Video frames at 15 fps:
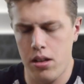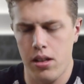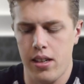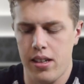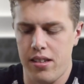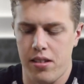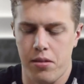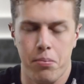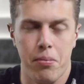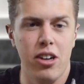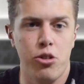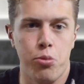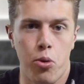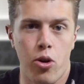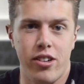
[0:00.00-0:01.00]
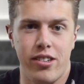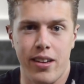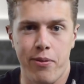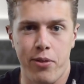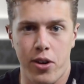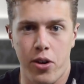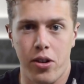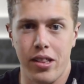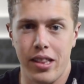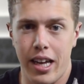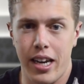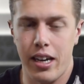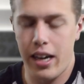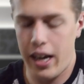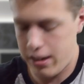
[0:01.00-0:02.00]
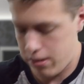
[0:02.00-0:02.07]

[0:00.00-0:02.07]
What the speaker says: This is much more difficult than